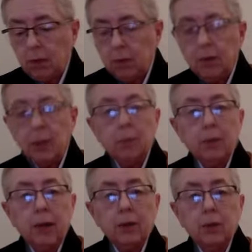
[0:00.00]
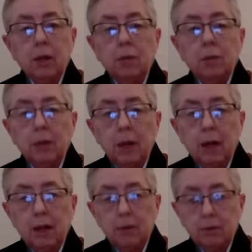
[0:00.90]
That compassion come
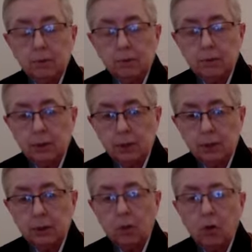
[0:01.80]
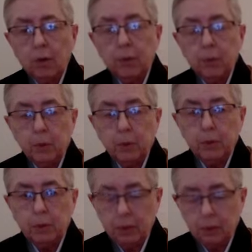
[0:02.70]
alive for us, all that we've
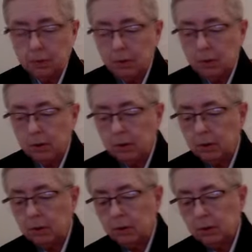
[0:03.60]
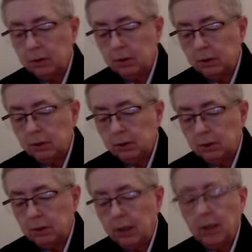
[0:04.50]
received
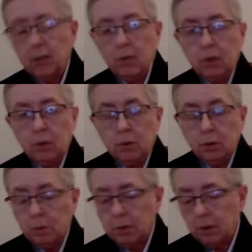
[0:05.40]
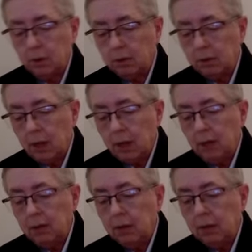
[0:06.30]
and continue to receive.
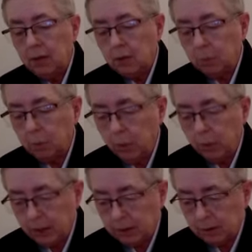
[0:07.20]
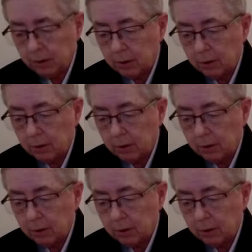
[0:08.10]
That they support us,